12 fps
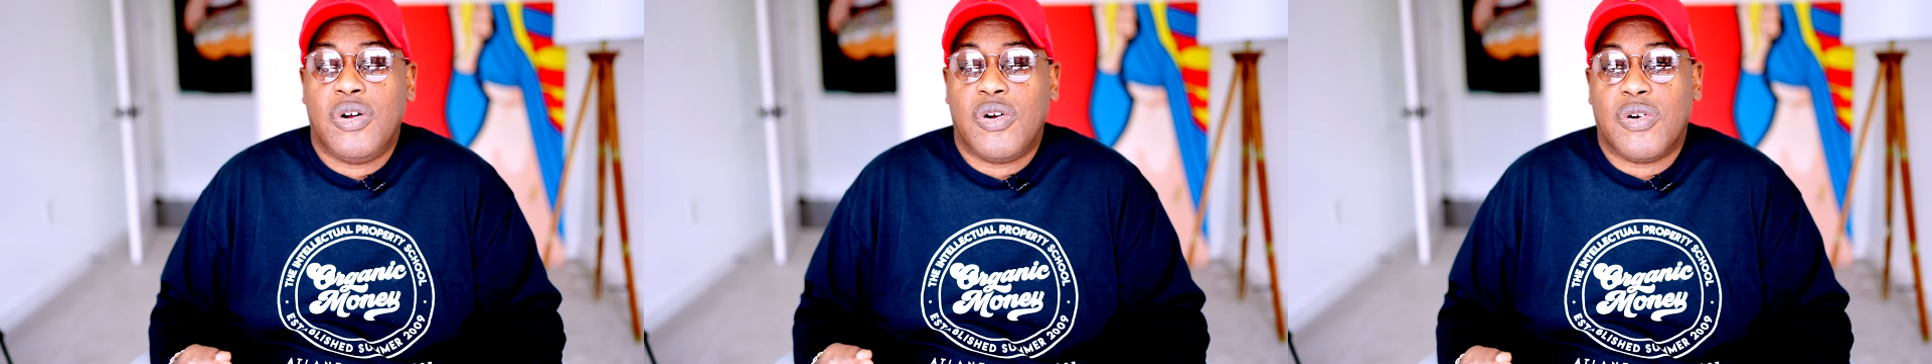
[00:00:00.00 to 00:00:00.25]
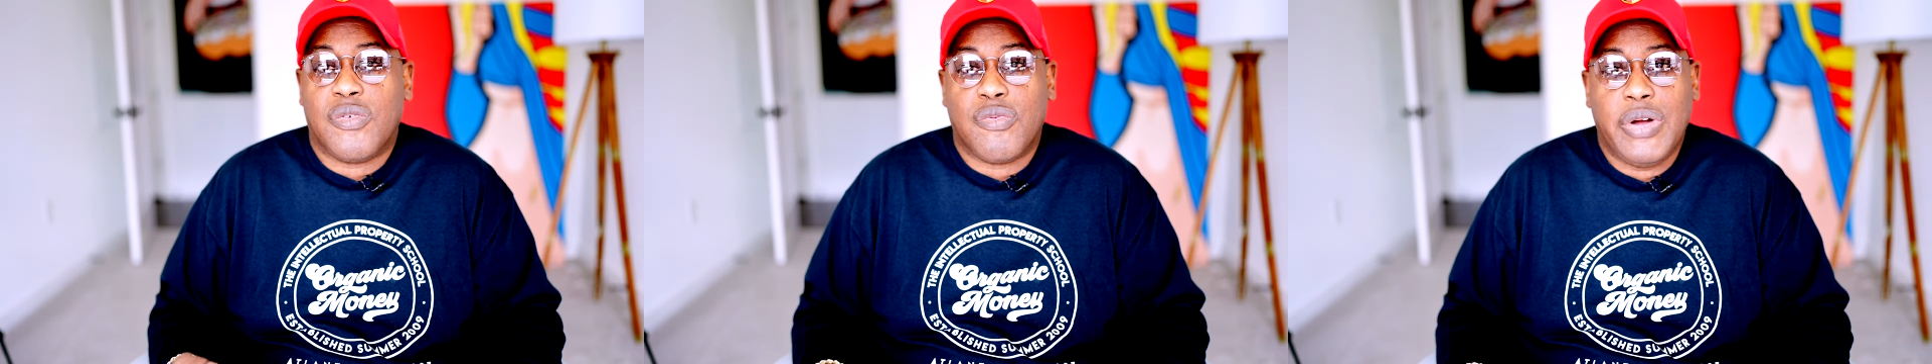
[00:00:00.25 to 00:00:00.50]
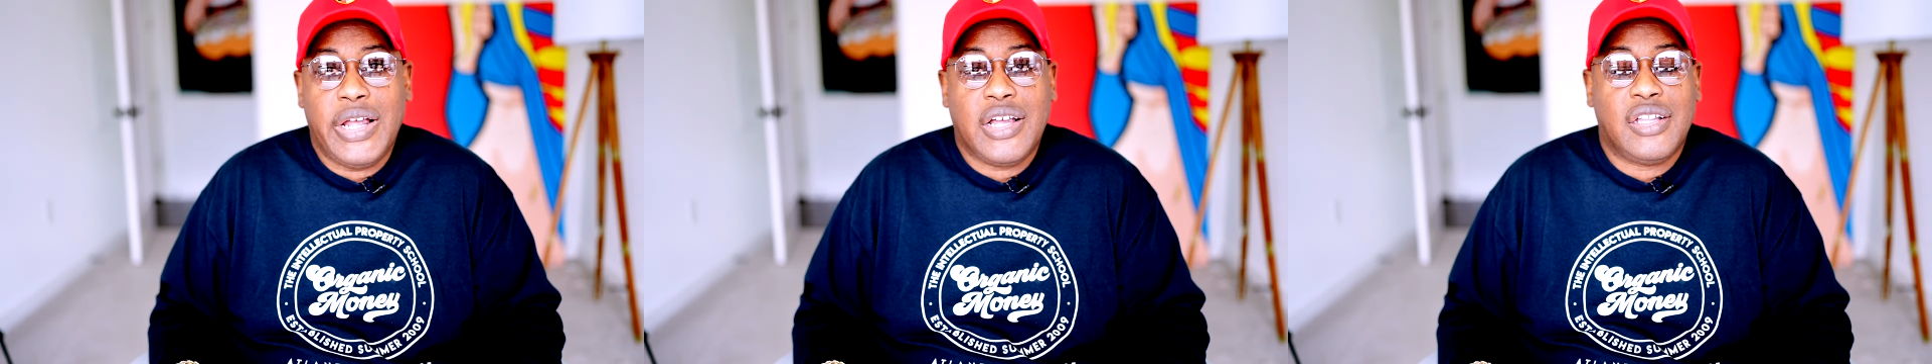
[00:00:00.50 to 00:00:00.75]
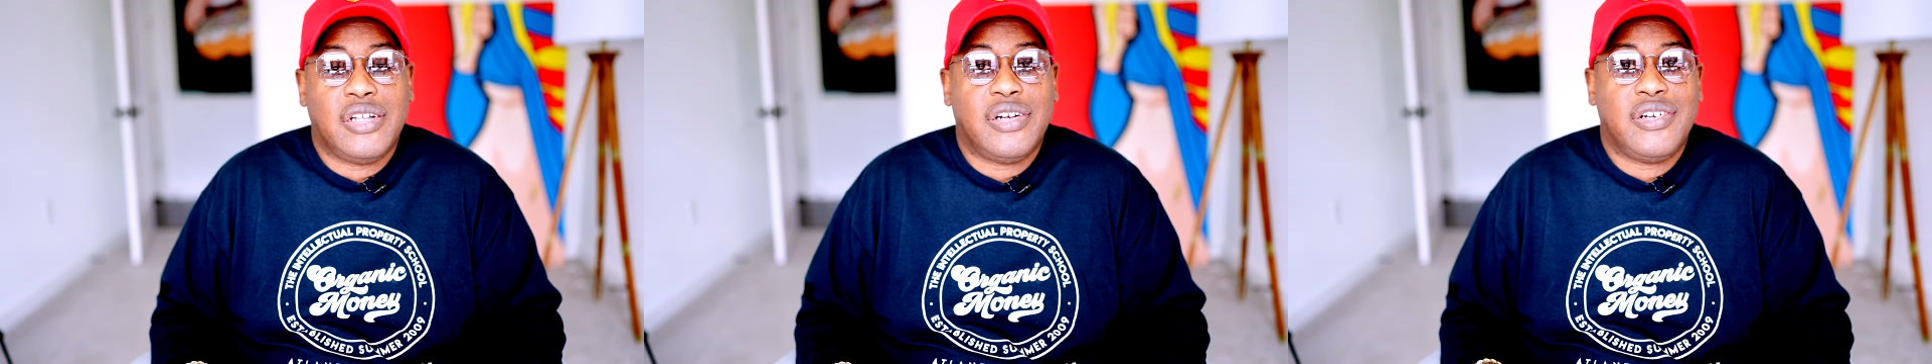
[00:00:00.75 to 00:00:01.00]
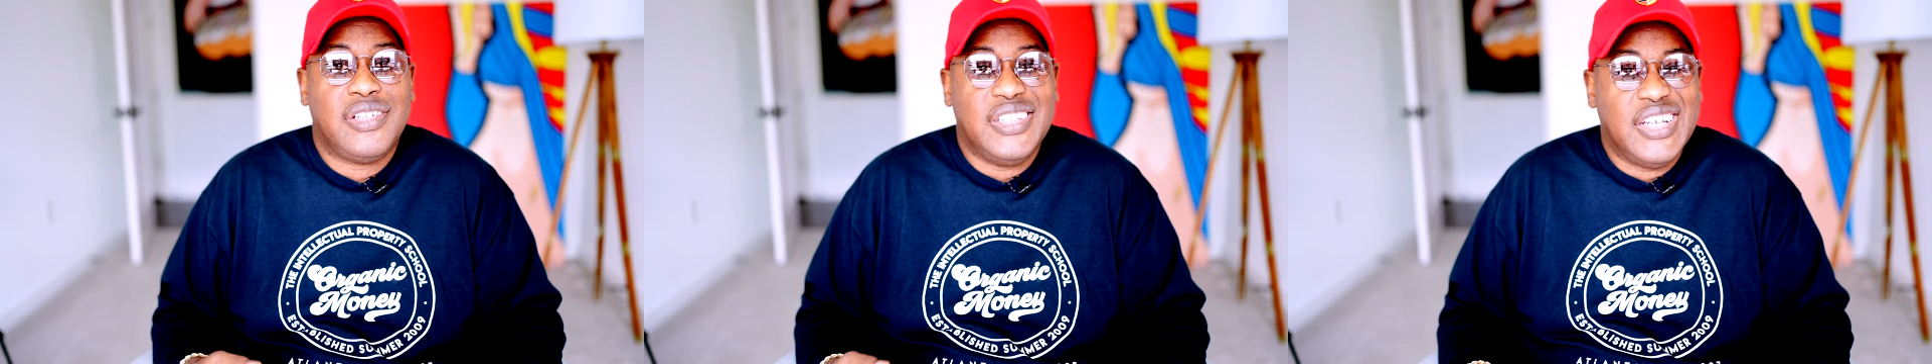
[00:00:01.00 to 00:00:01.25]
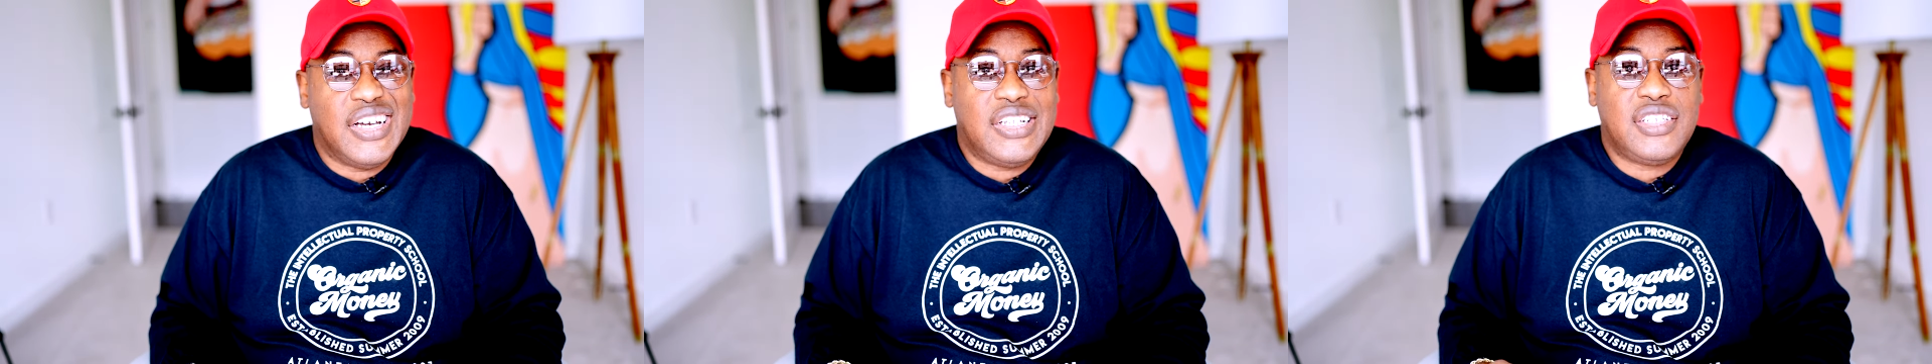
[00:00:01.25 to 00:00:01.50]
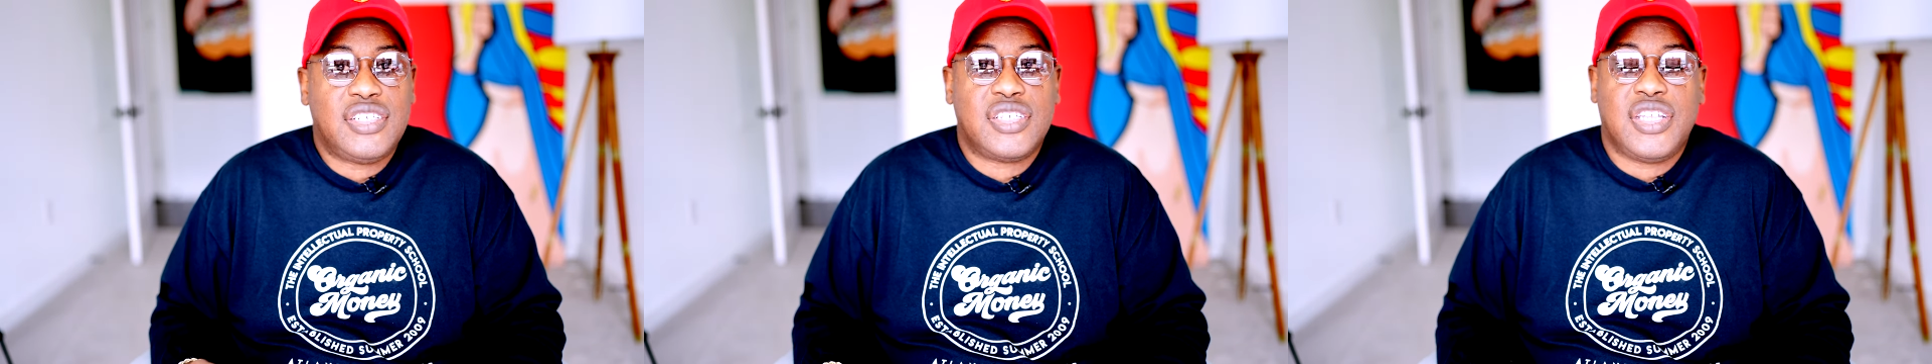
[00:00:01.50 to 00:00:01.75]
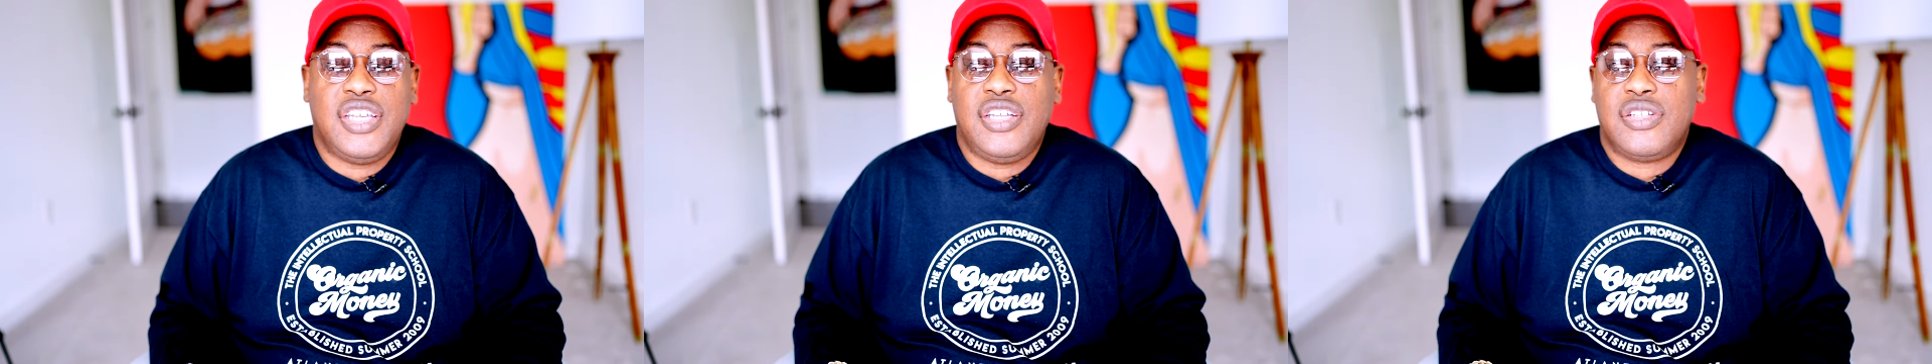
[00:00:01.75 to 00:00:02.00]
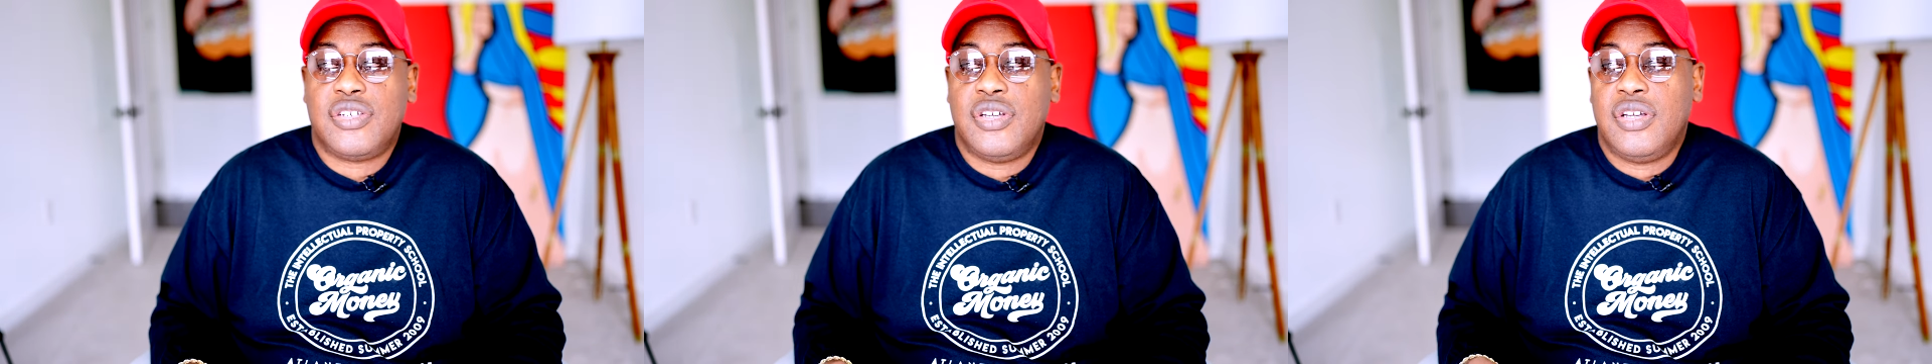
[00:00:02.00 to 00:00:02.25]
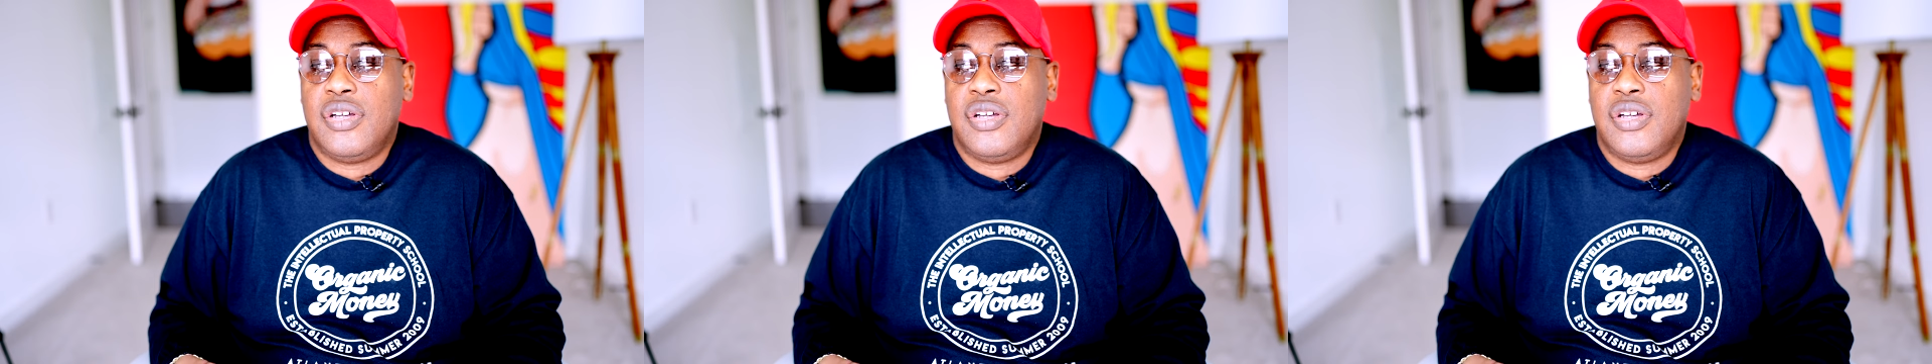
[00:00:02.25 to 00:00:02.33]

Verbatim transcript: are regular, non-distinct,